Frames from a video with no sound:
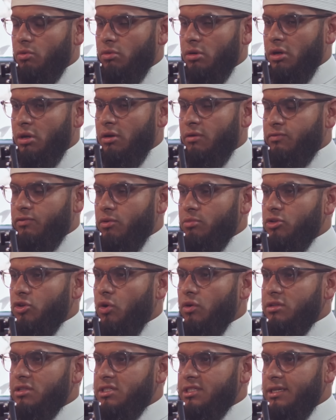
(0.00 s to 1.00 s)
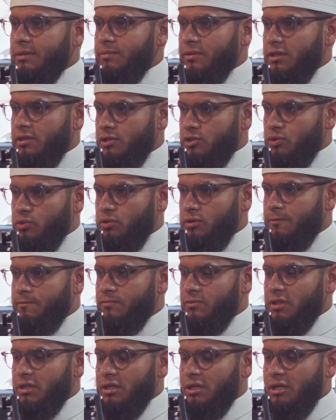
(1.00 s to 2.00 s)
were from the onset being taught.
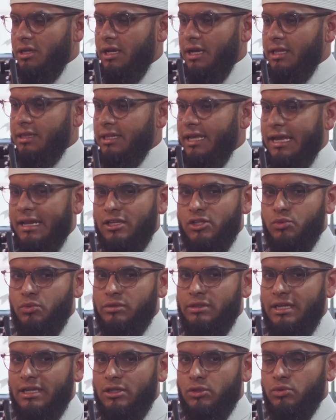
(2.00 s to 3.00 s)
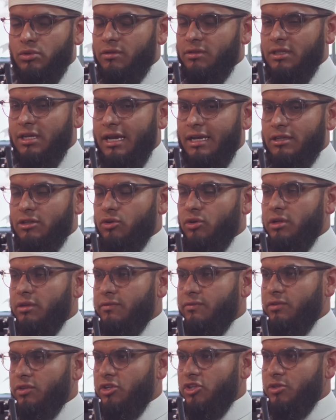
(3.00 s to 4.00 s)
And that is one of the
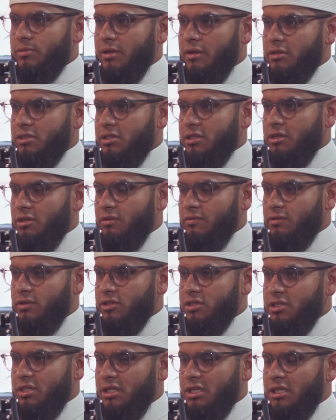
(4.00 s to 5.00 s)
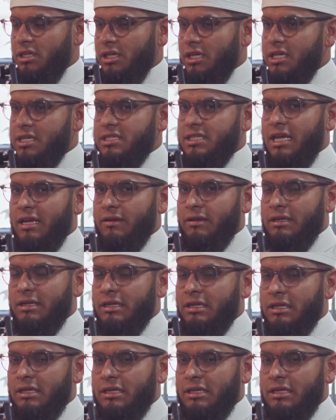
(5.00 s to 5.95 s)
iconic features of Al-Azhar University, is that